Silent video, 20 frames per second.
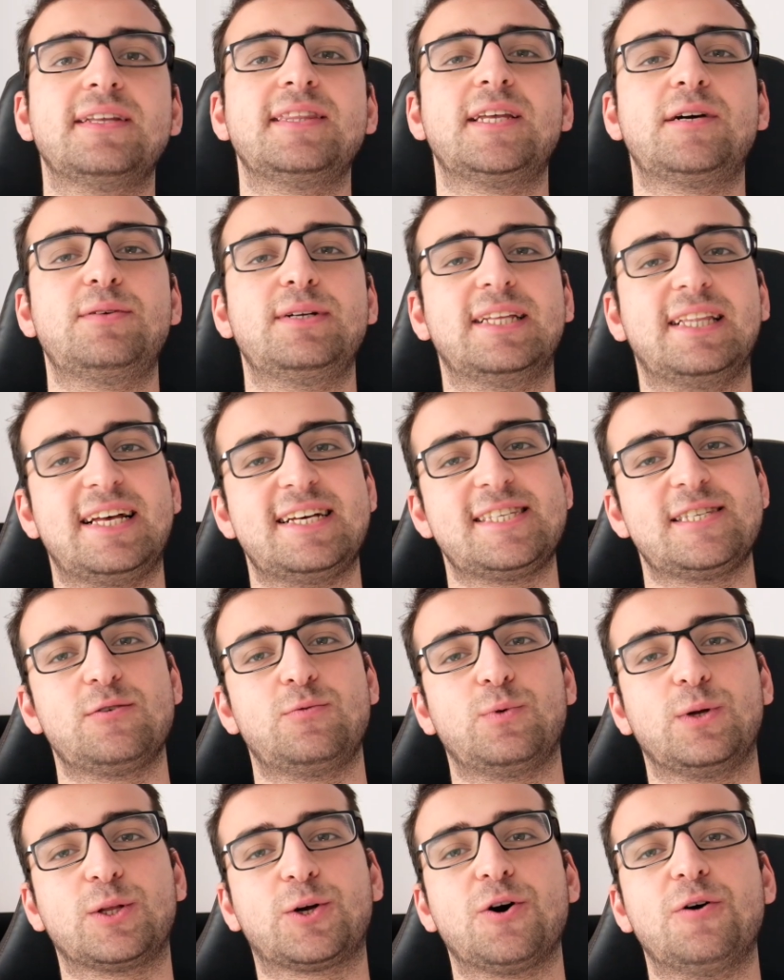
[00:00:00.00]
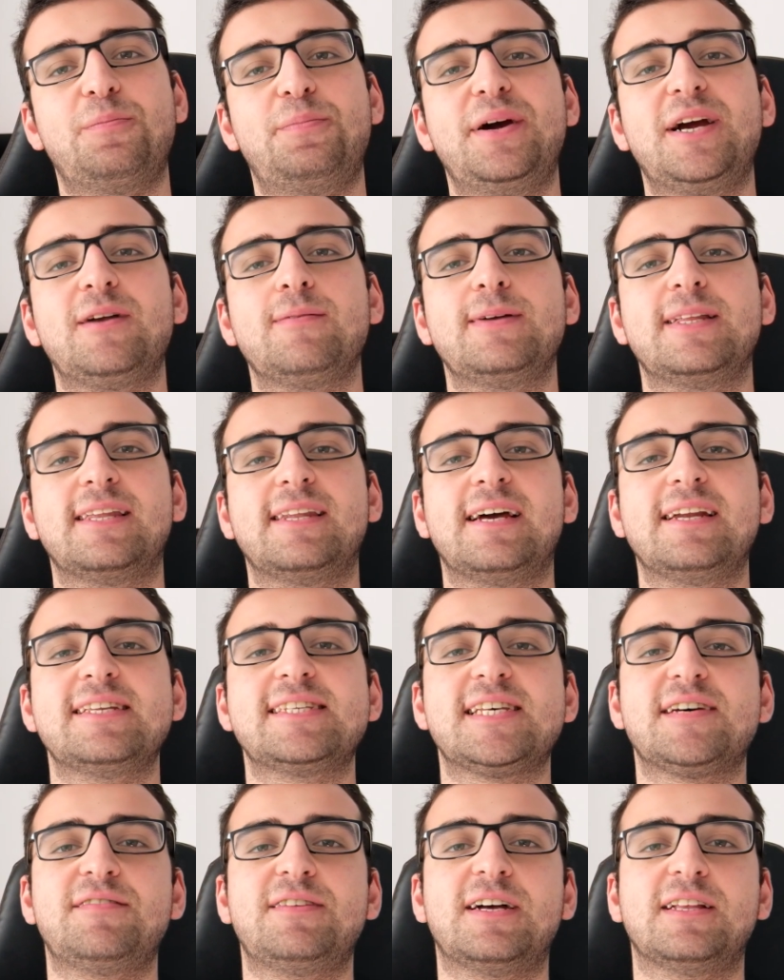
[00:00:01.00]
Nevertheless, we'll compare it with a
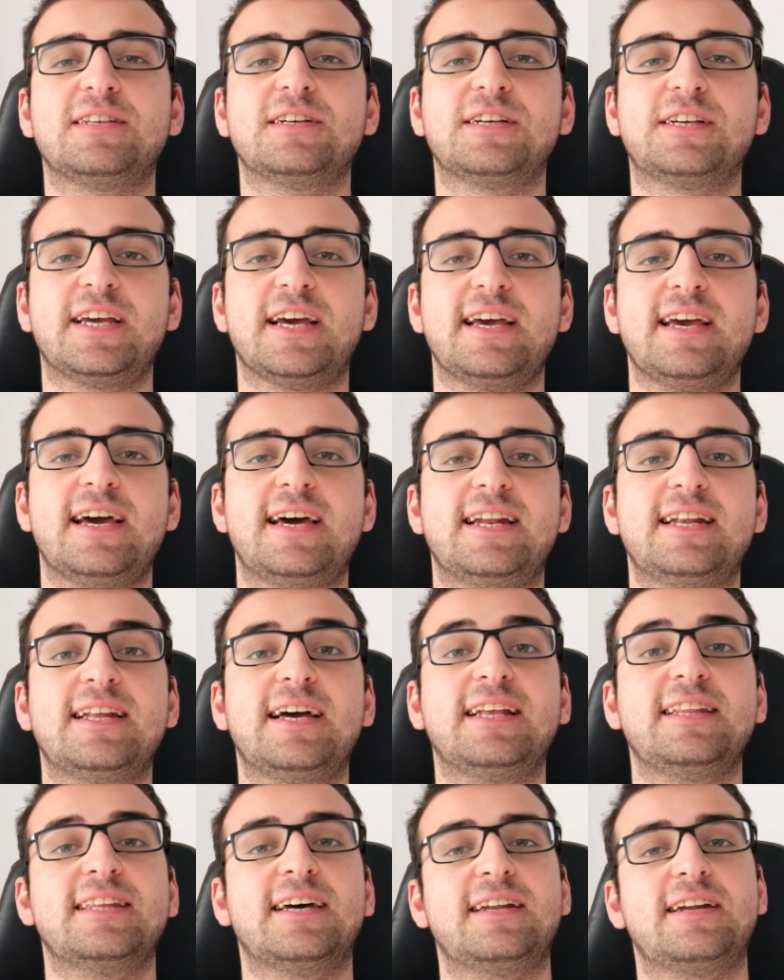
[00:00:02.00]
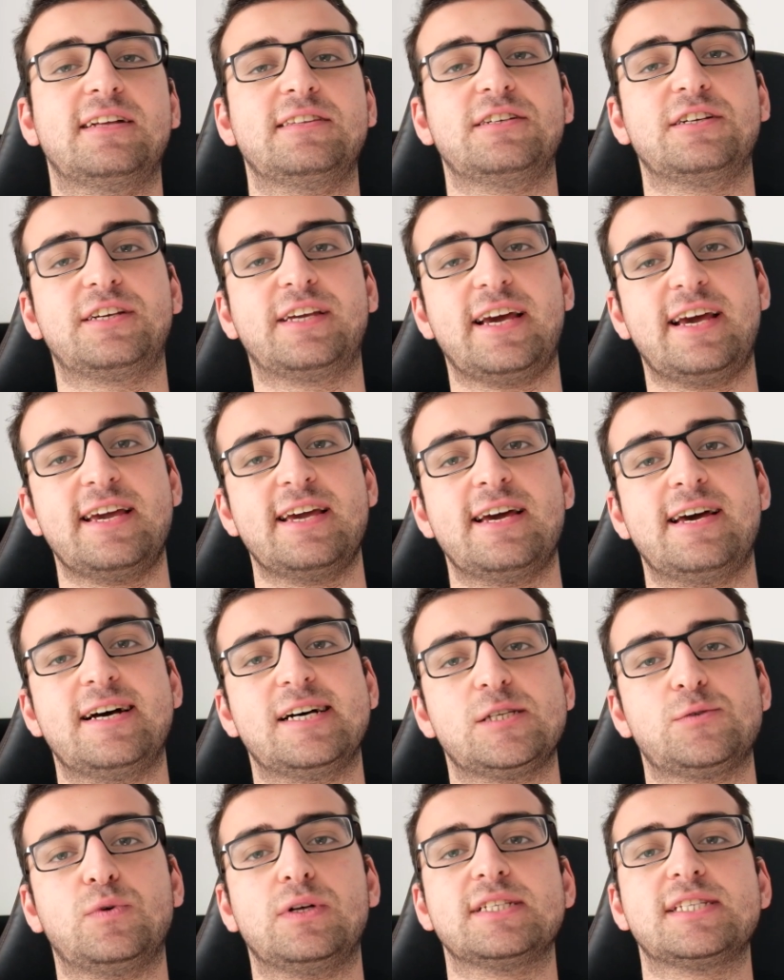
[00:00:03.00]
9700K and a 9900K,
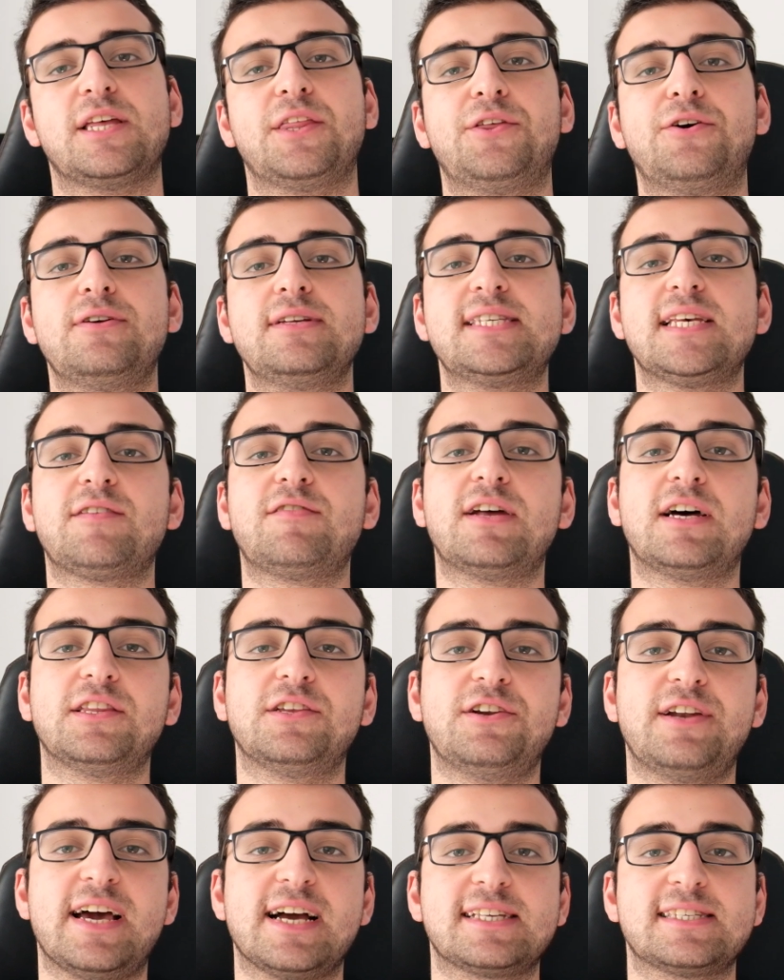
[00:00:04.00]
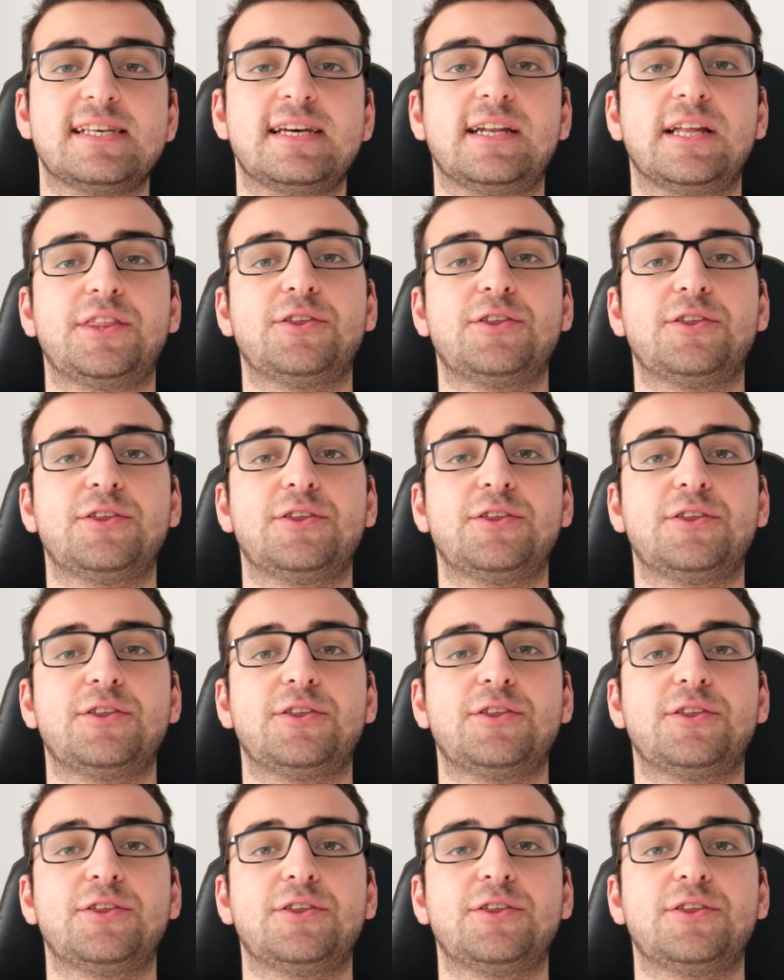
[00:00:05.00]
as well as a 3700X and a